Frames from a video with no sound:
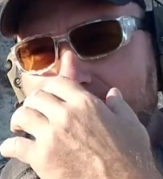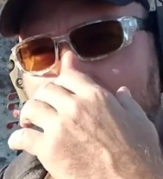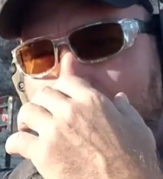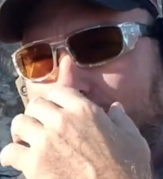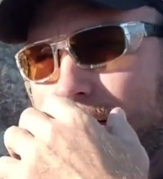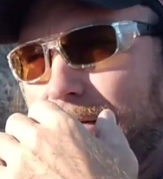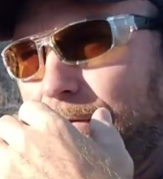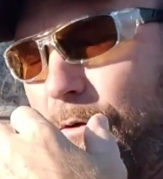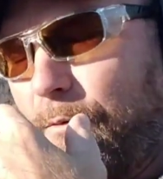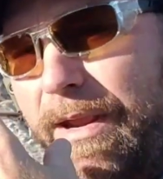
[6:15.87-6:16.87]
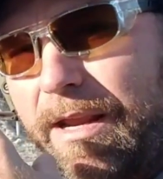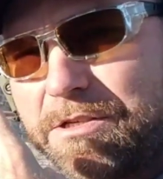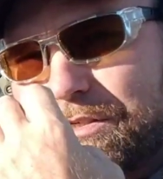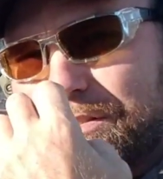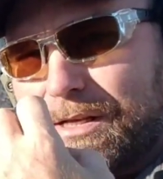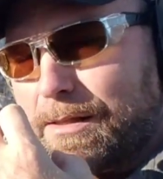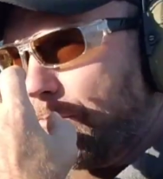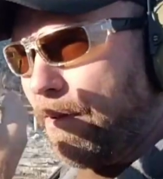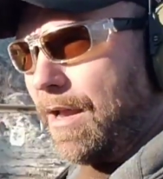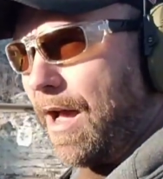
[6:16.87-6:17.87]
but for me it's just something
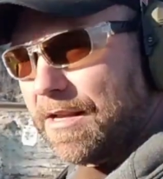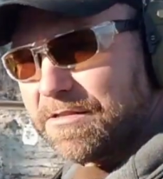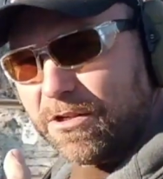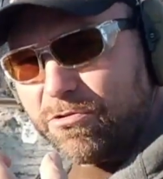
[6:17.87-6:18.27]
my eyes are